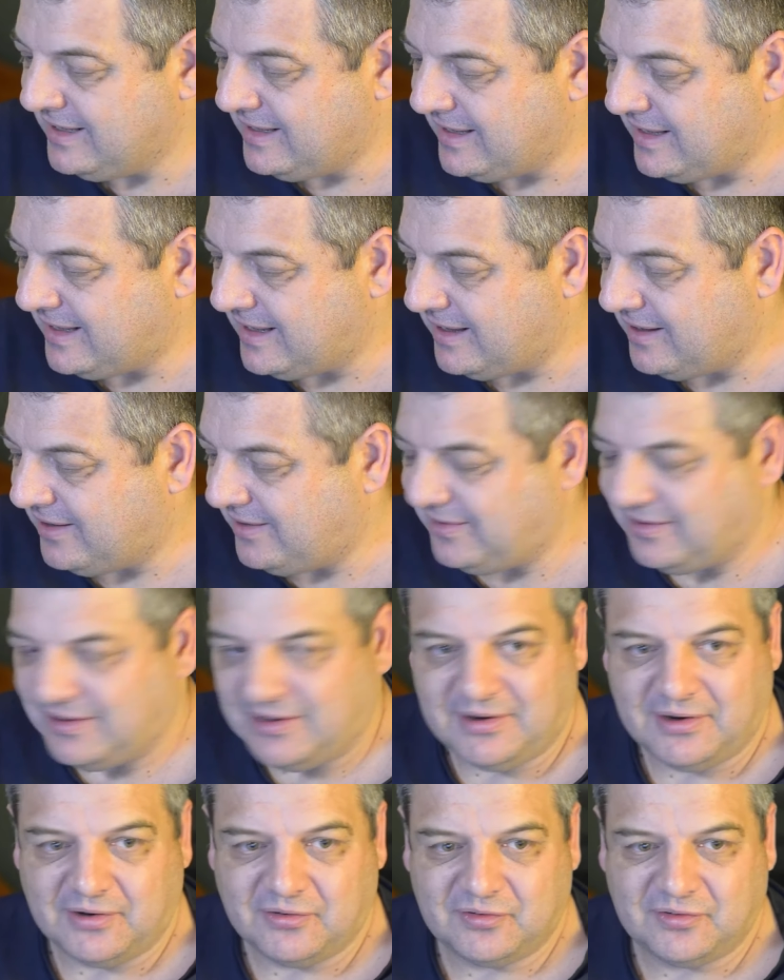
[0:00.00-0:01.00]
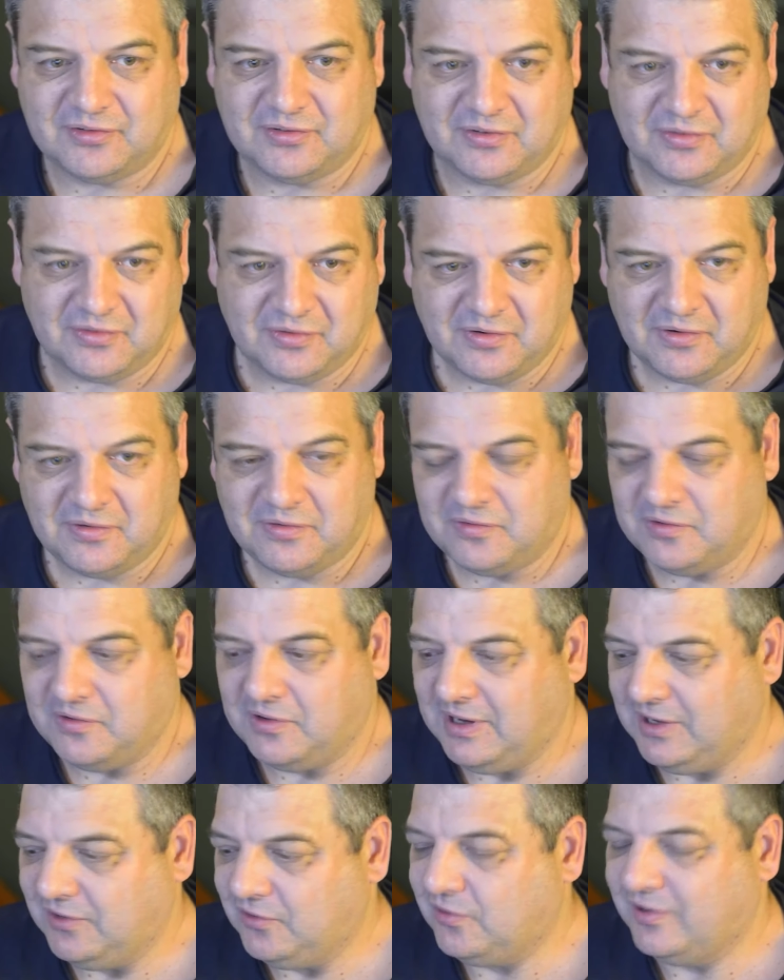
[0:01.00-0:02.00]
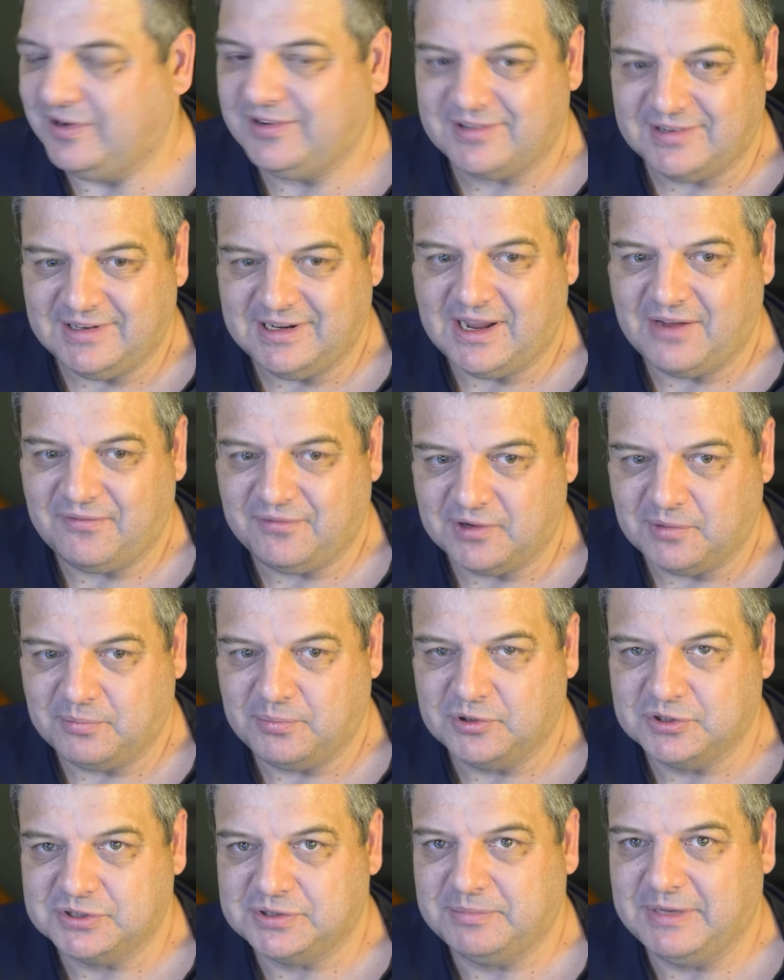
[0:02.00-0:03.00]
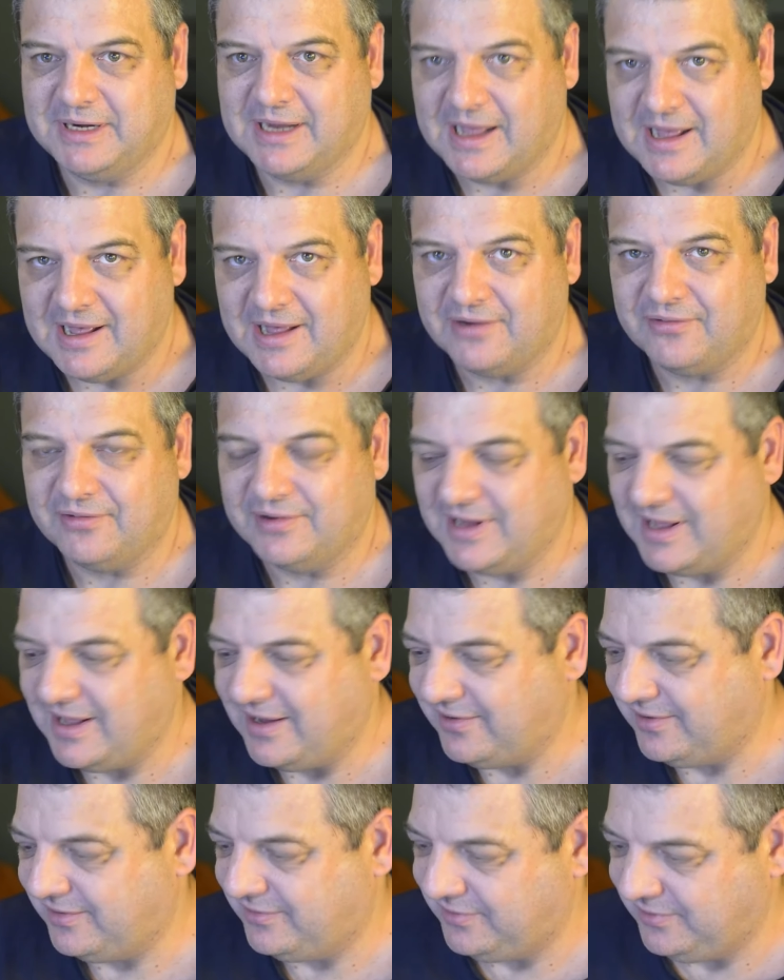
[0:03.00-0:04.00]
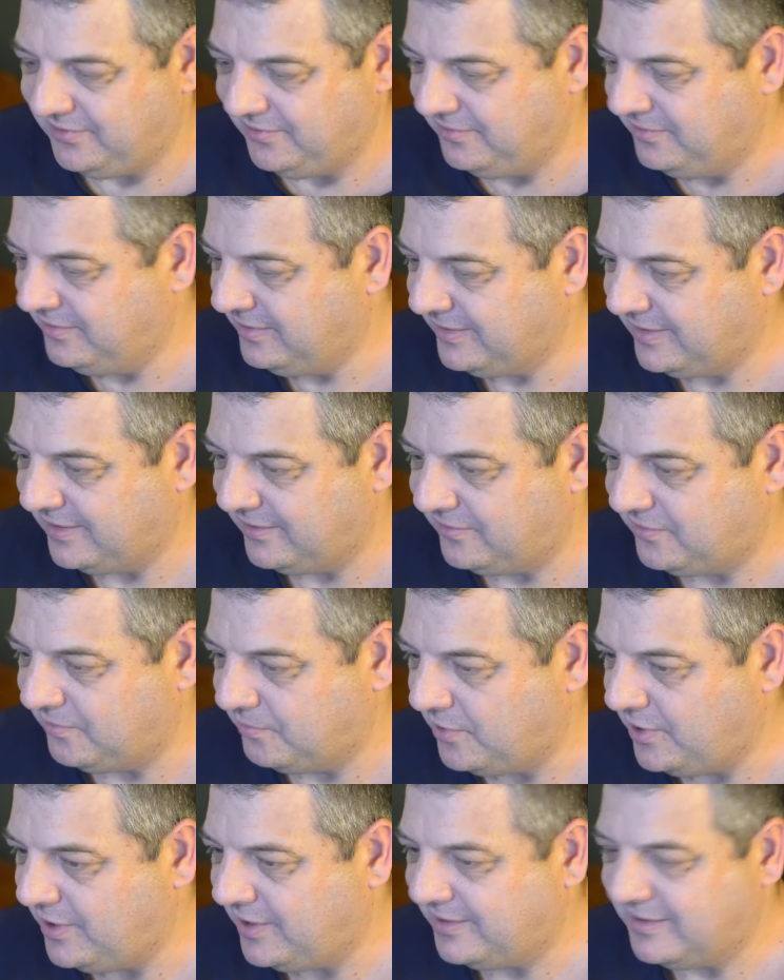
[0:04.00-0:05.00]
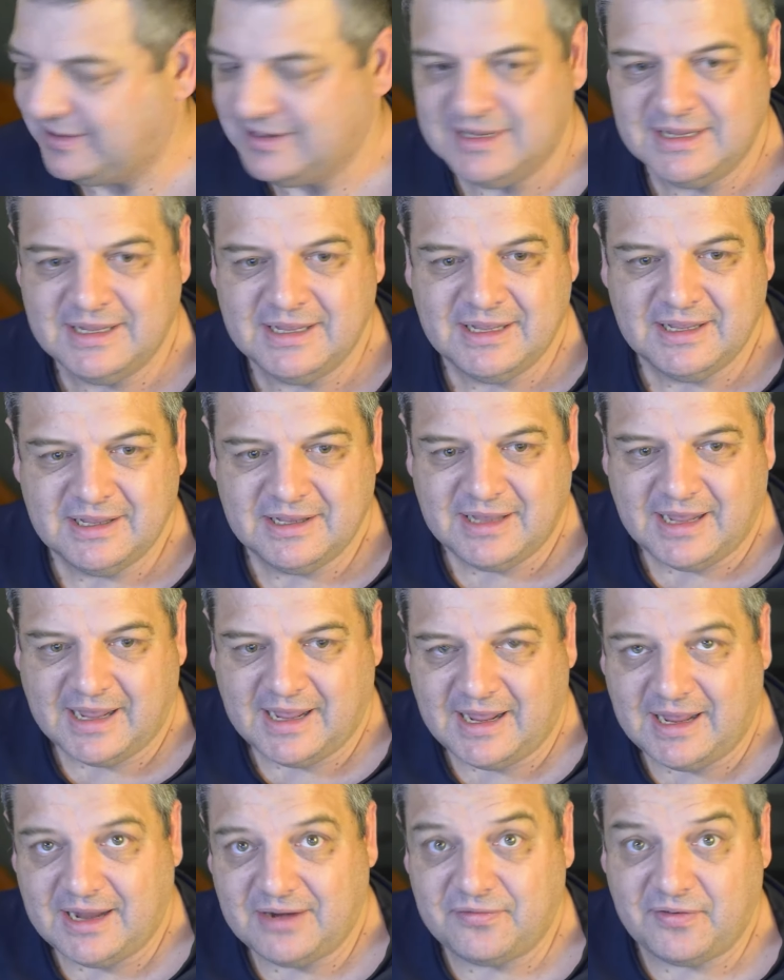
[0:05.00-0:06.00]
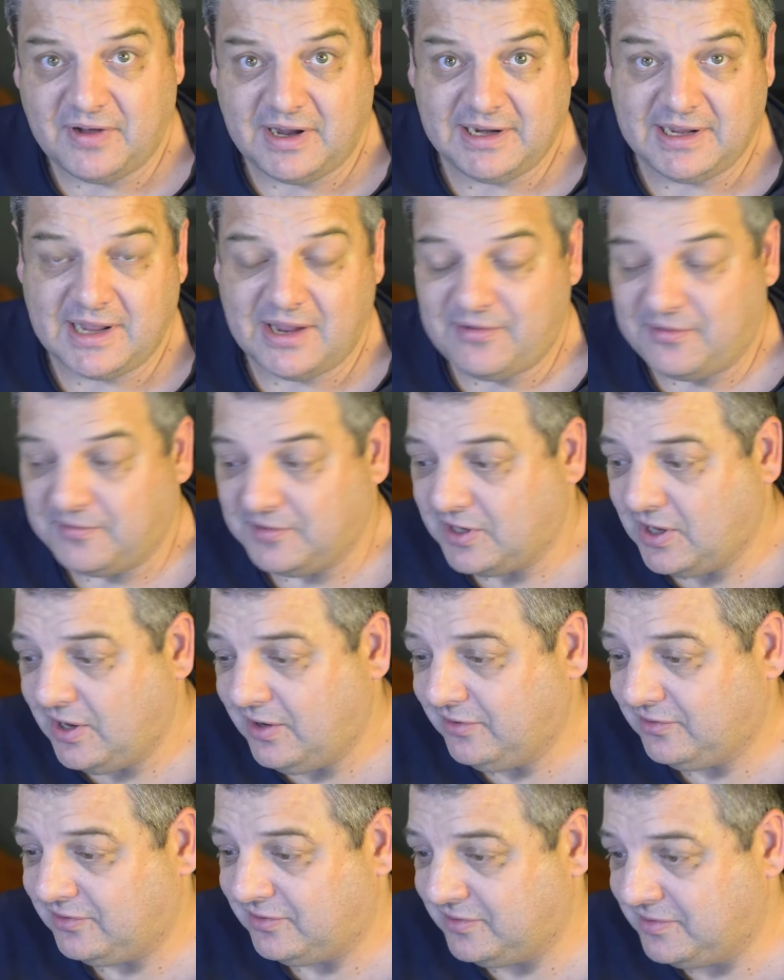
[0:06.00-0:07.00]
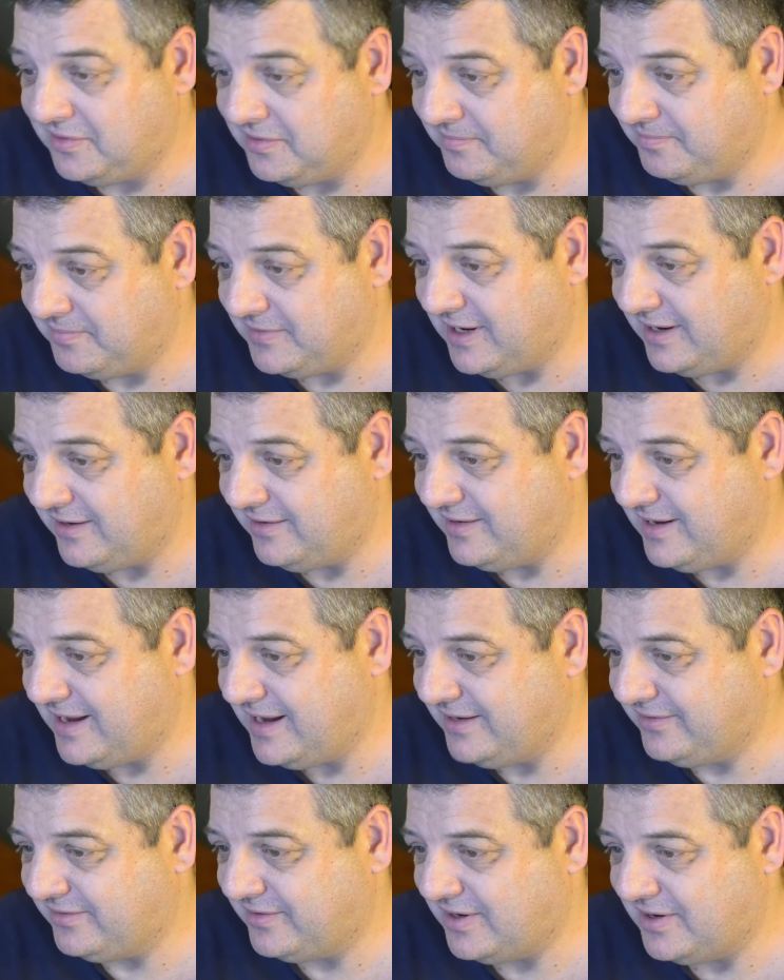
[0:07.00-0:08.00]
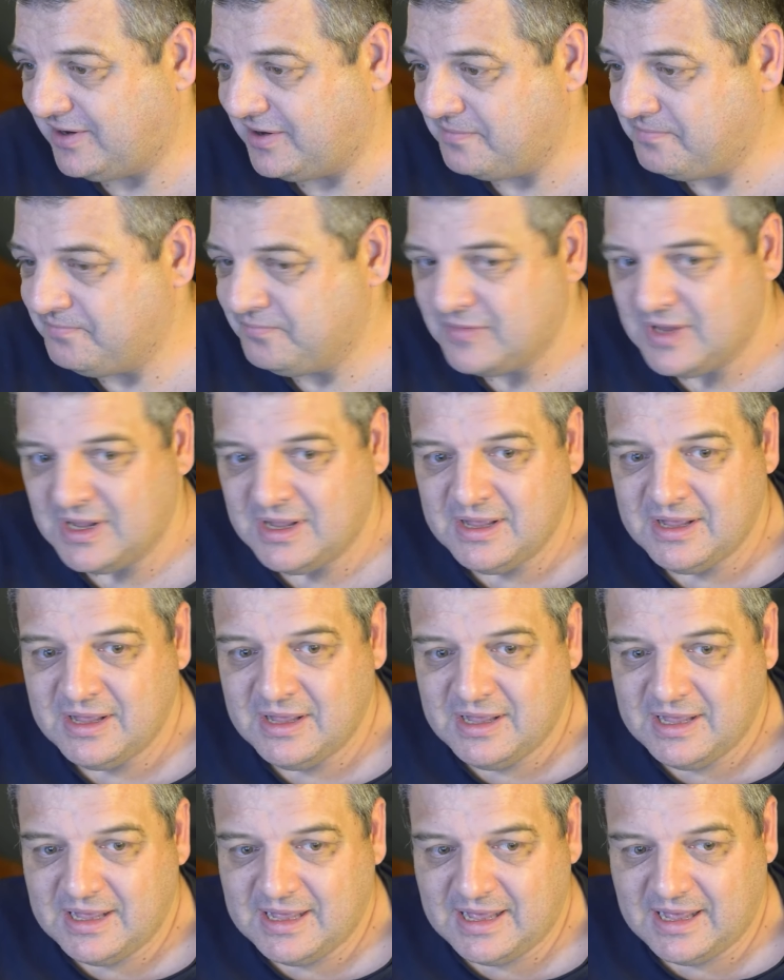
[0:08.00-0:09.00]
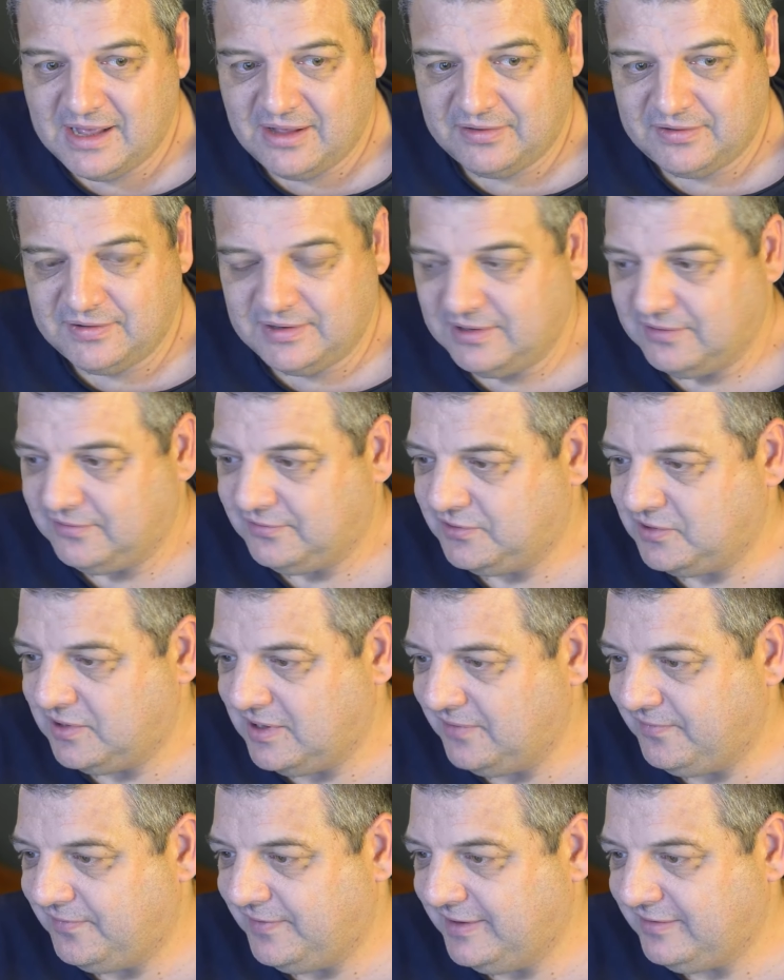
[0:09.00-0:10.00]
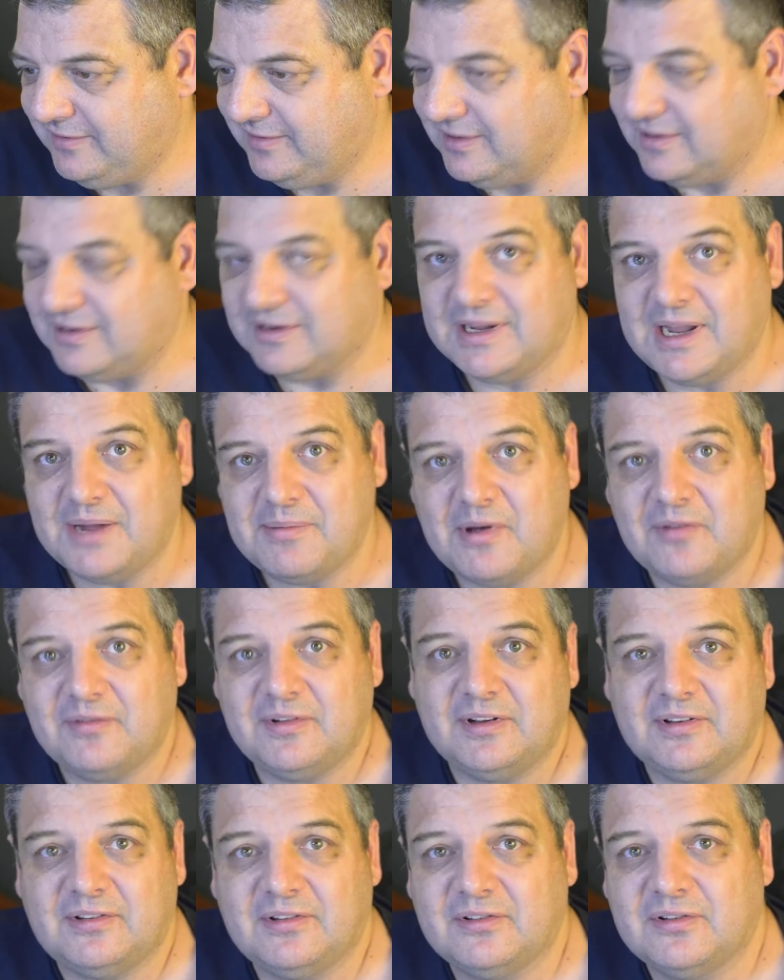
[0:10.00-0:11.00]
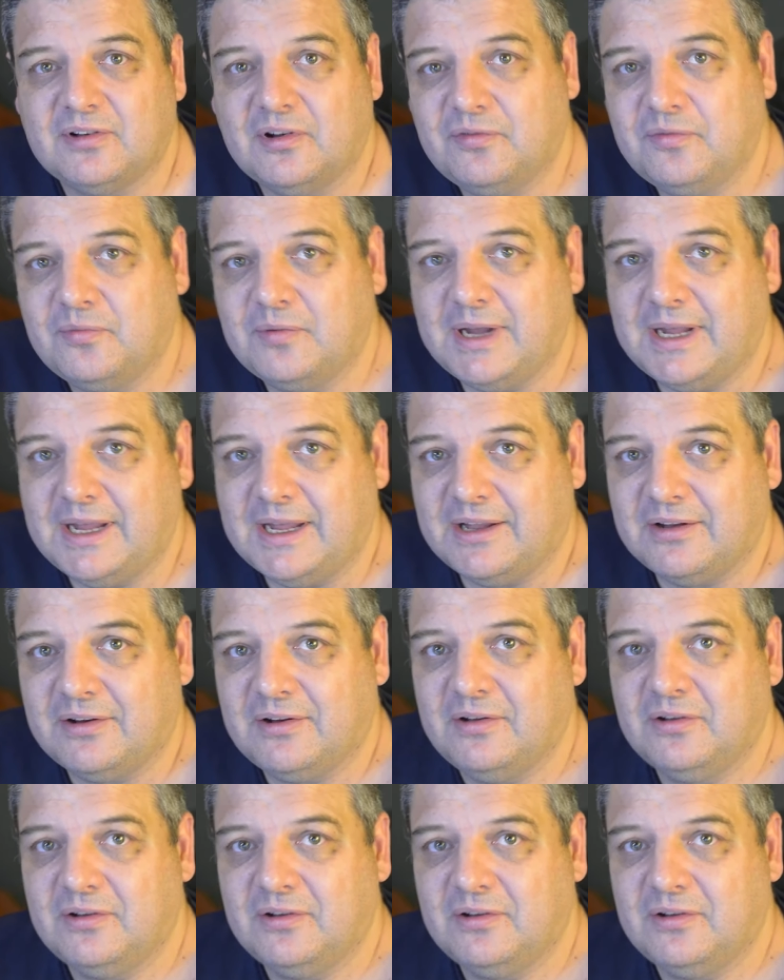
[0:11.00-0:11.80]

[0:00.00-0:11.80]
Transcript: and I was increasingly having to push a bit harder and harder to get it to work. And it finally gave up the ghost the other day, so I thought I'd try and fix it, and came up with this software